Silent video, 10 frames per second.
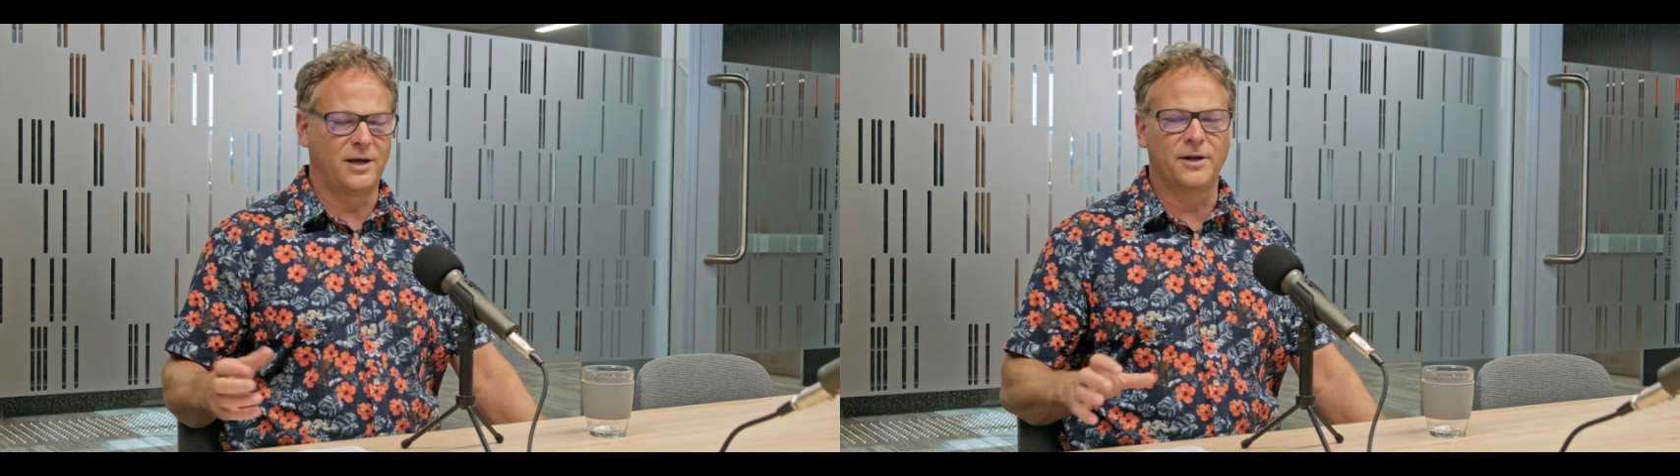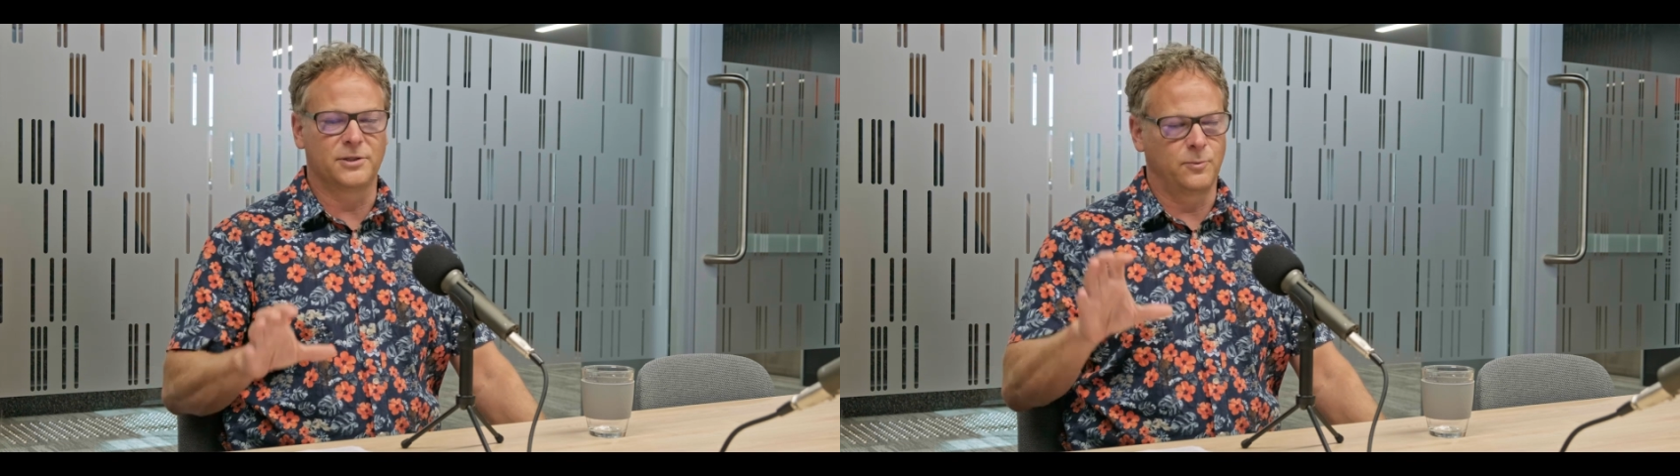
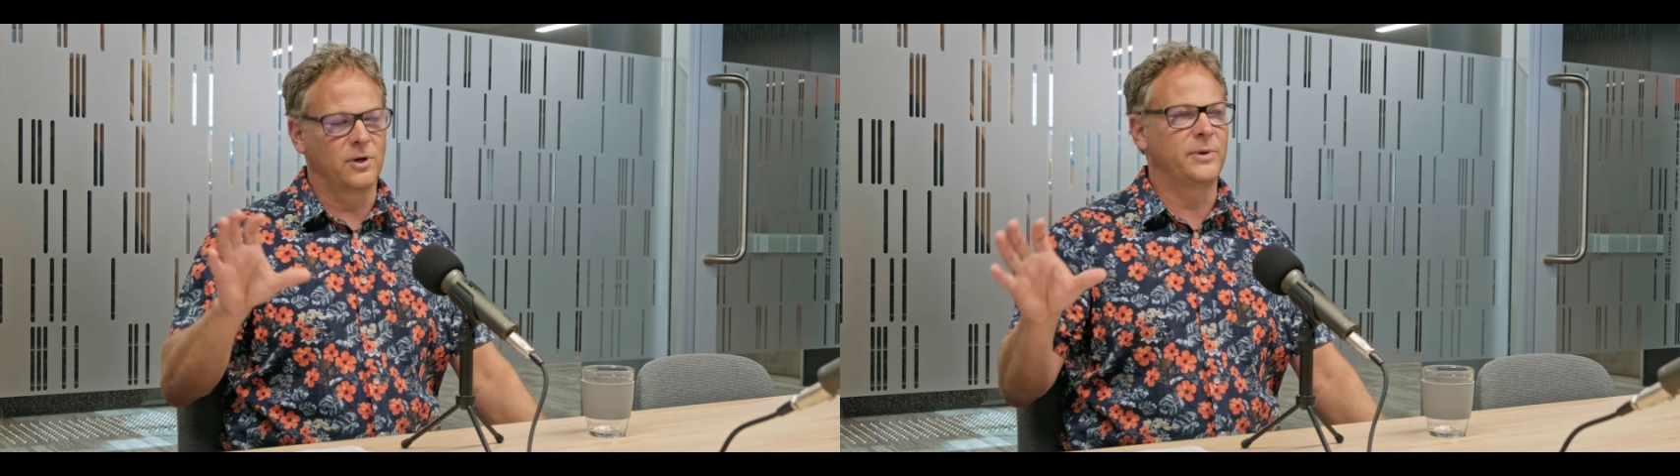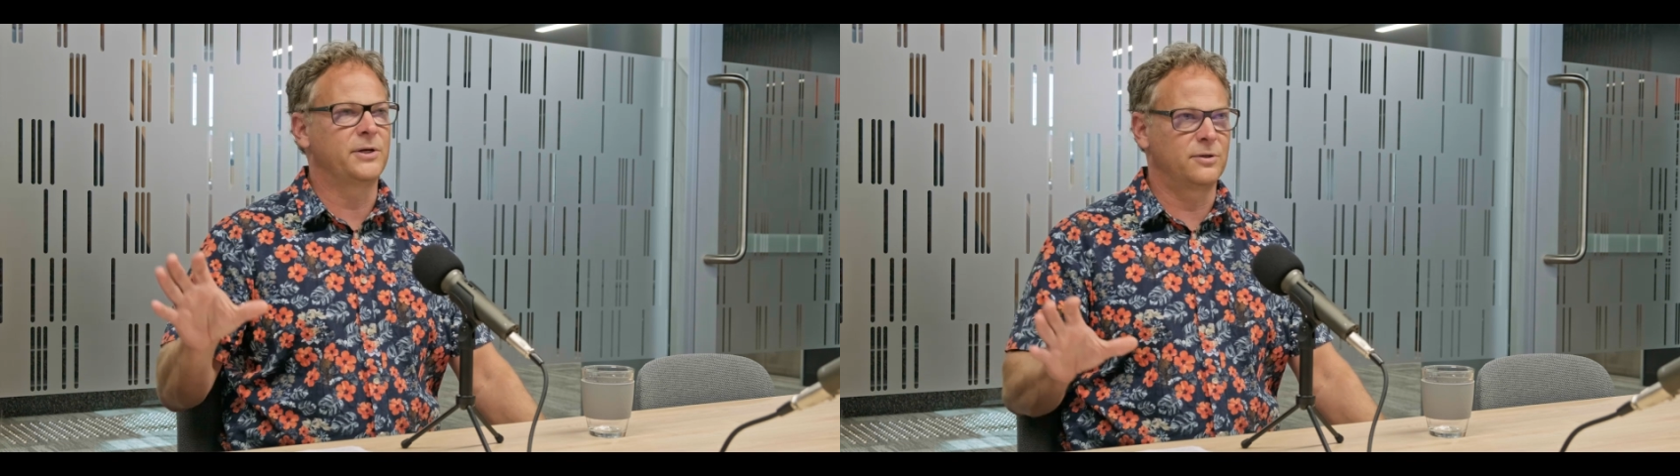I just want
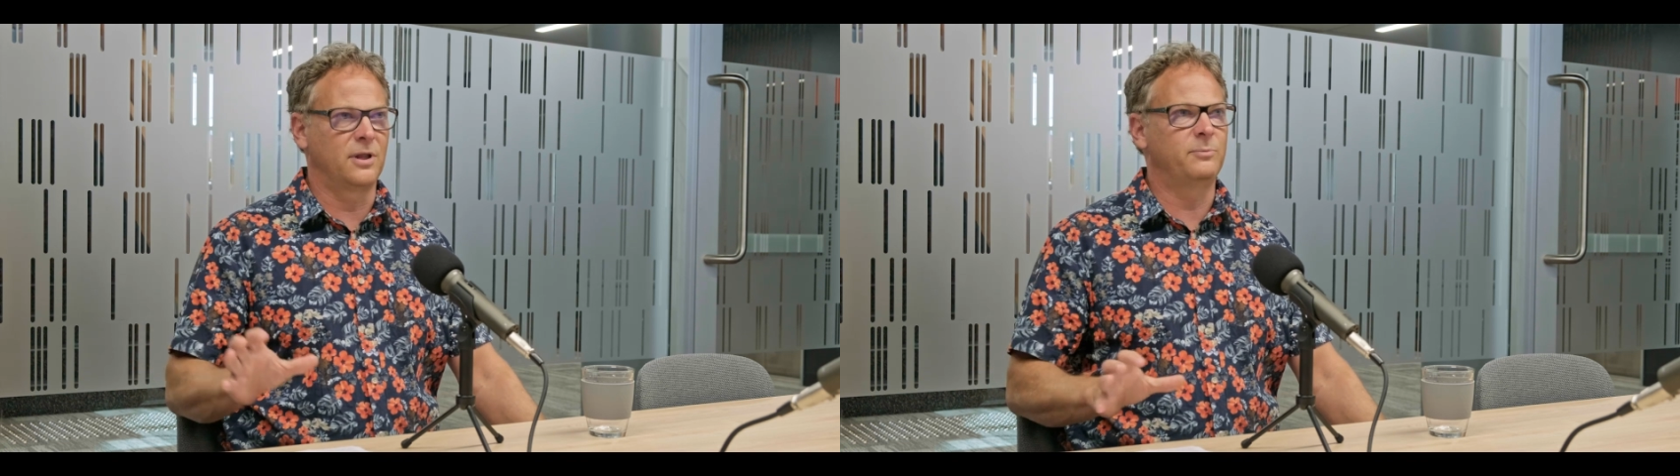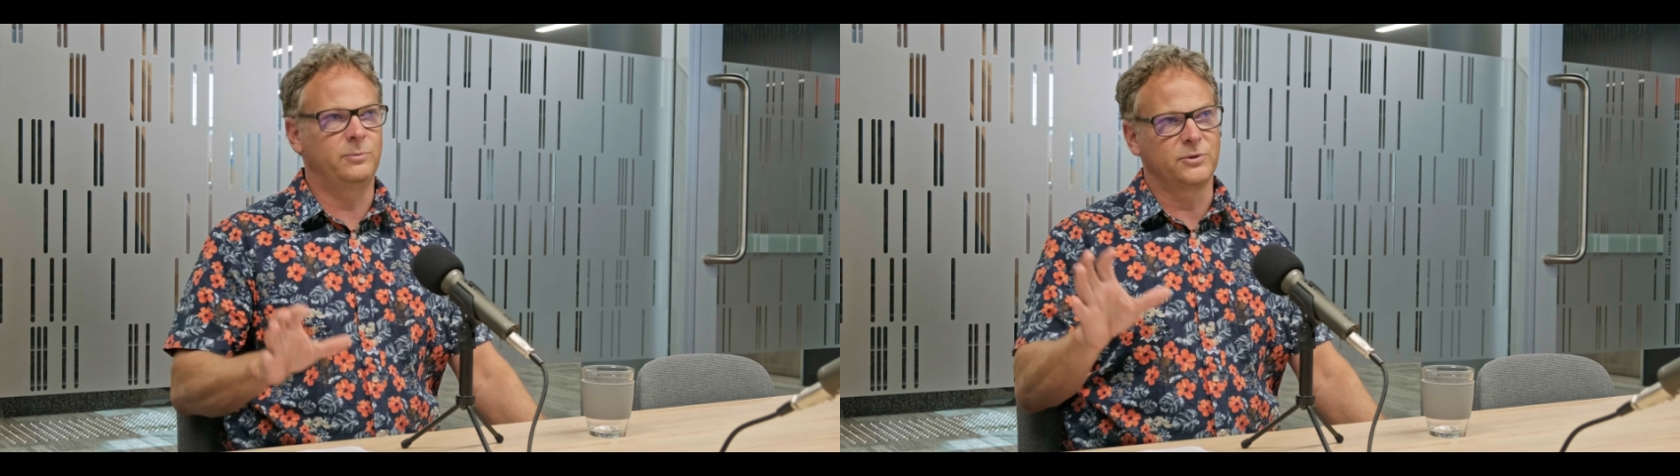to make sure
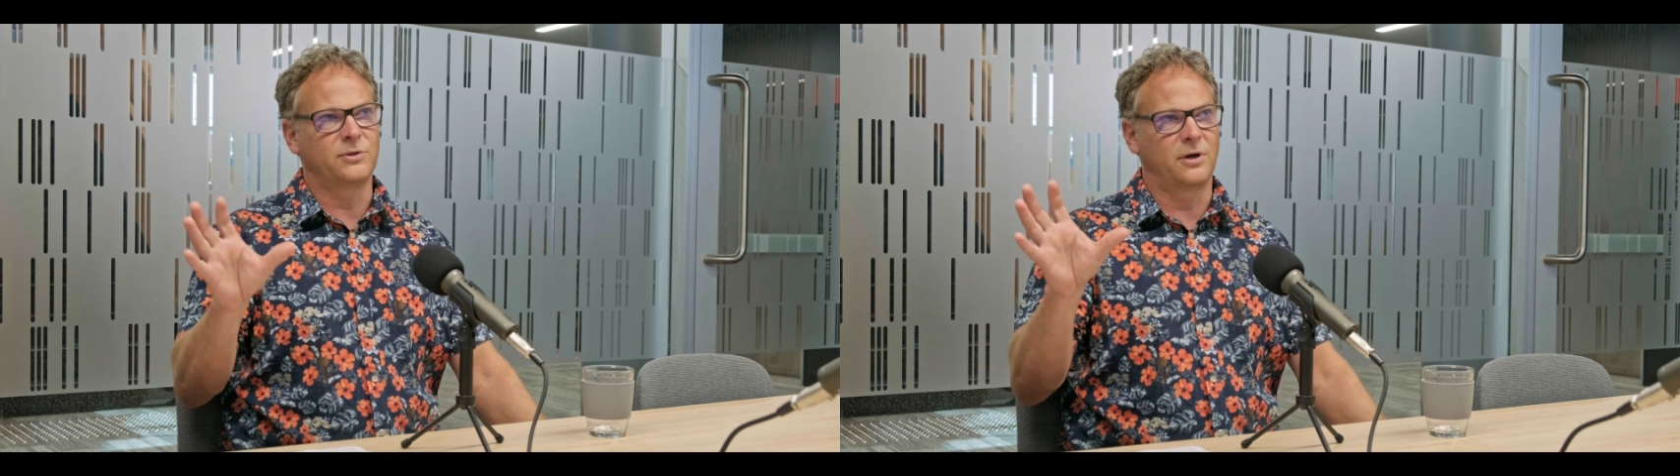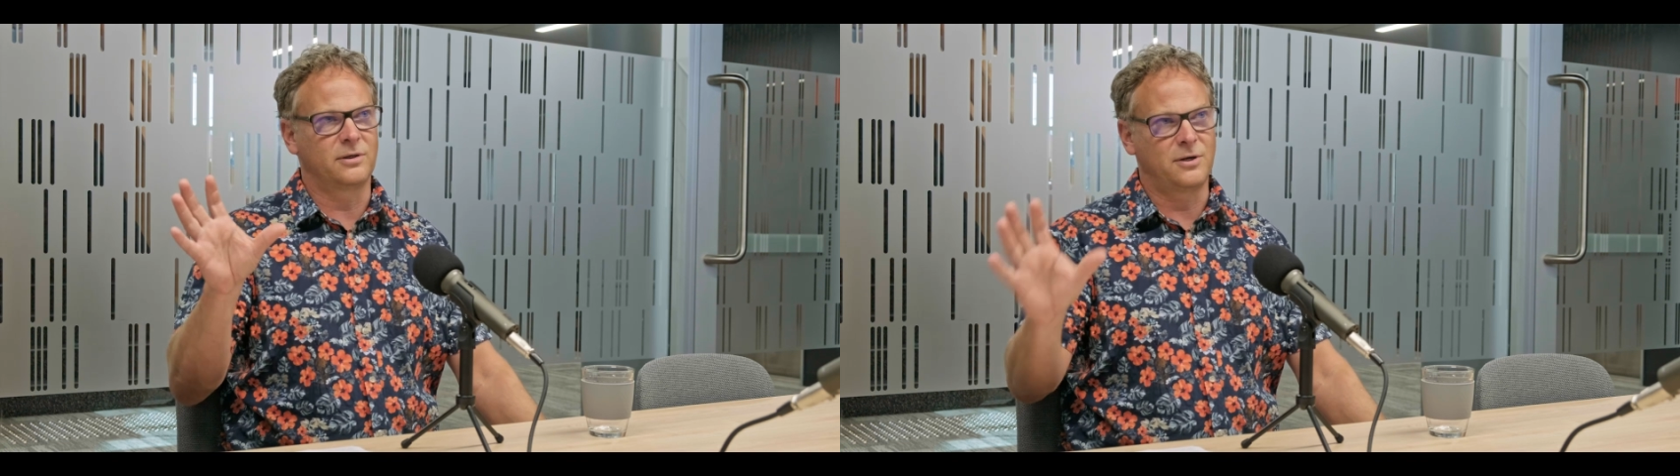that people
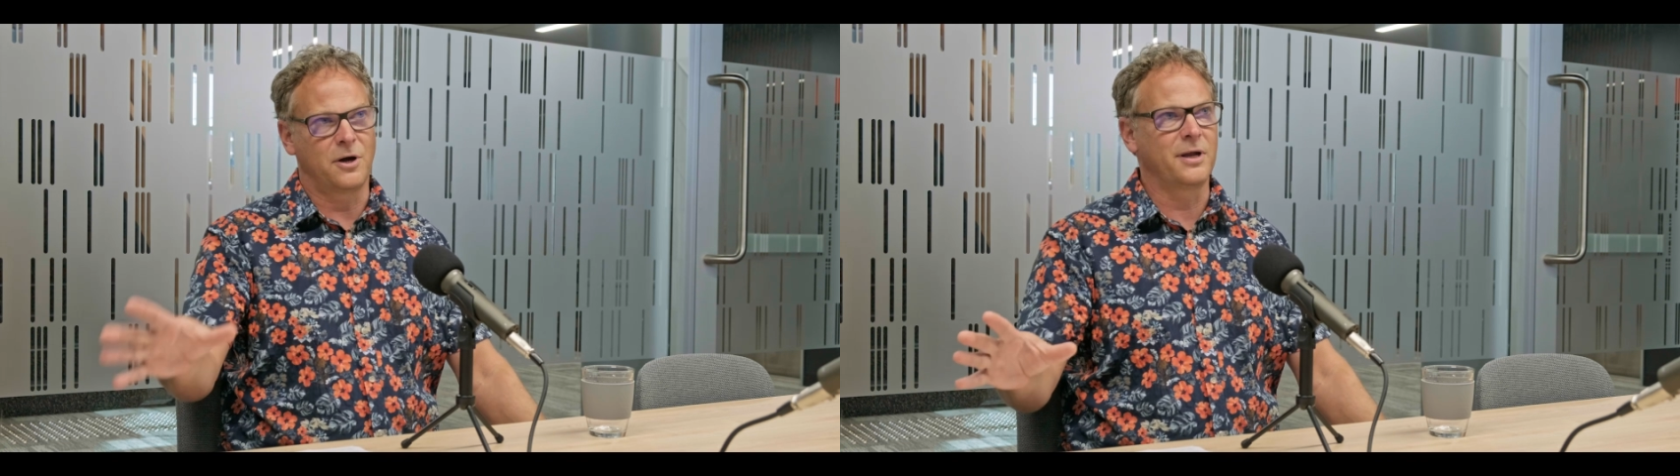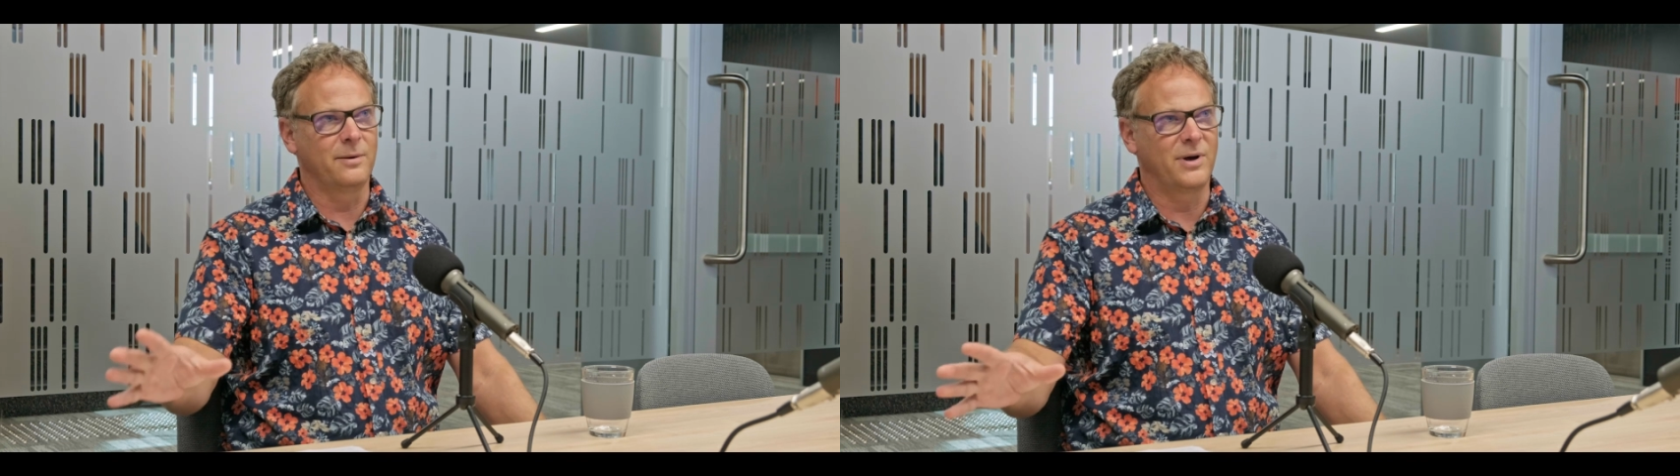start
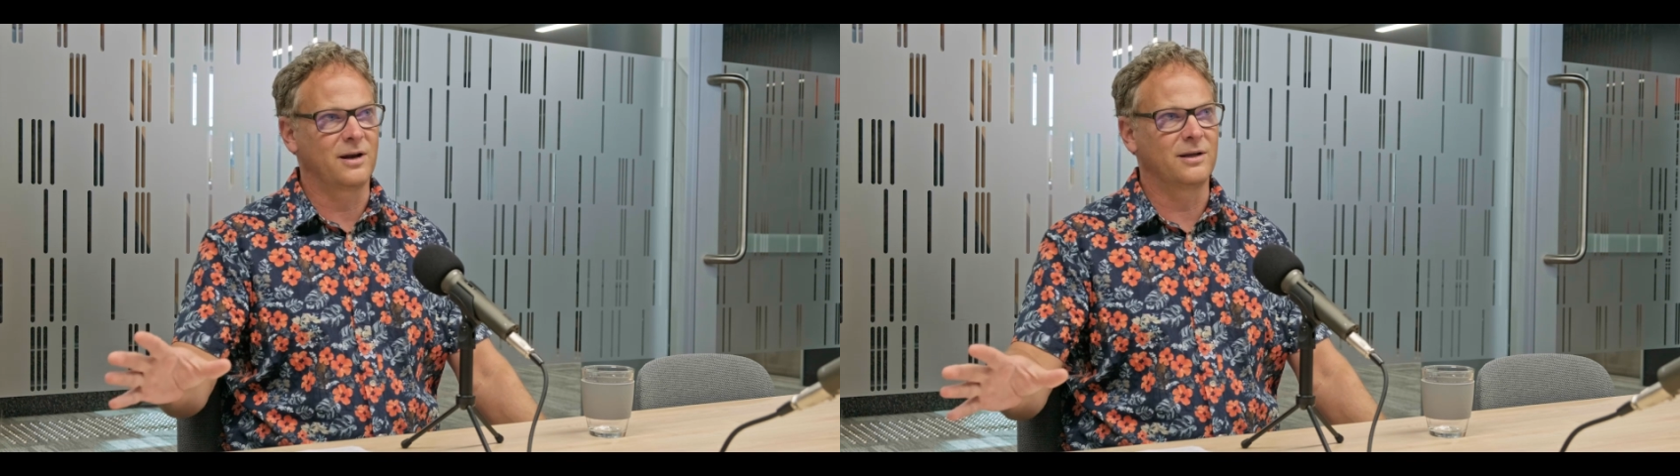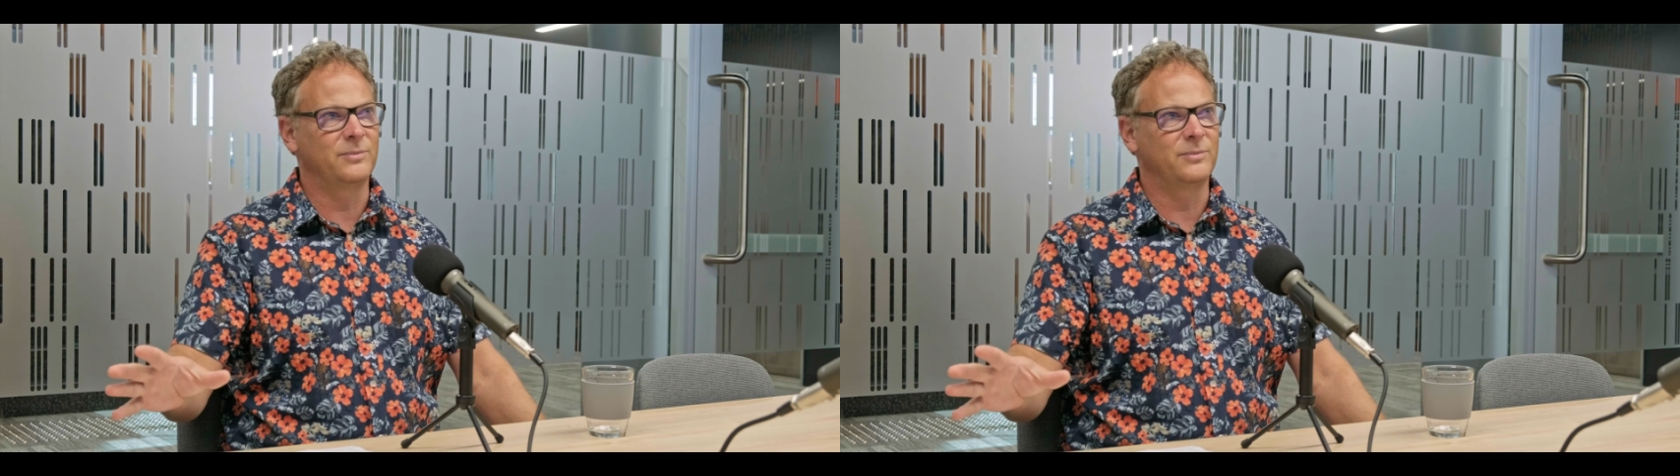talking about it,